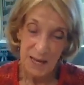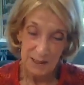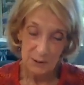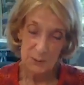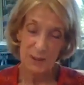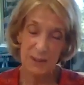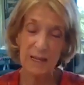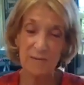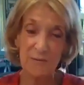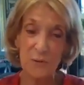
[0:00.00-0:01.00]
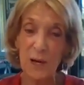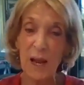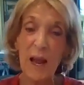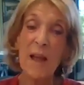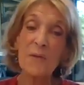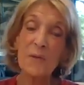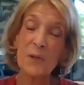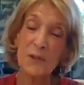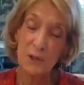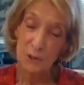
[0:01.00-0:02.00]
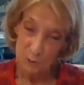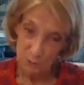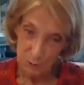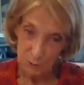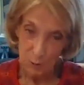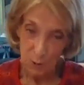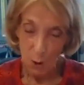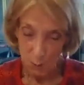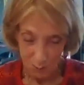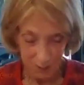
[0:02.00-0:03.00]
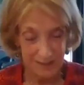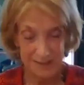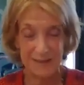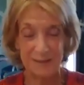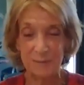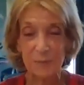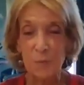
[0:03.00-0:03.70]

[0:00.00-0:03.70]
Thank you again for everything you do always.